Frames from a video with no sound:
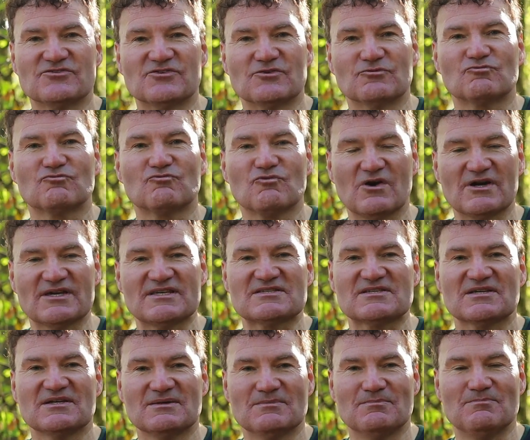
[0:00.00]
the
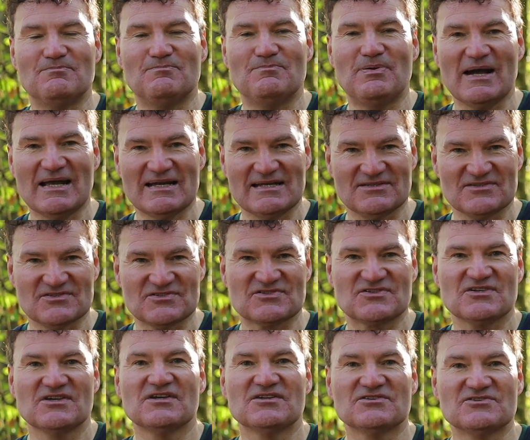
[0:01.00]
right
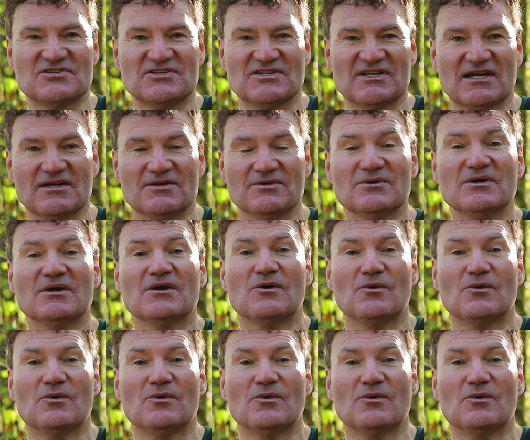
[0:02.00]
balance to know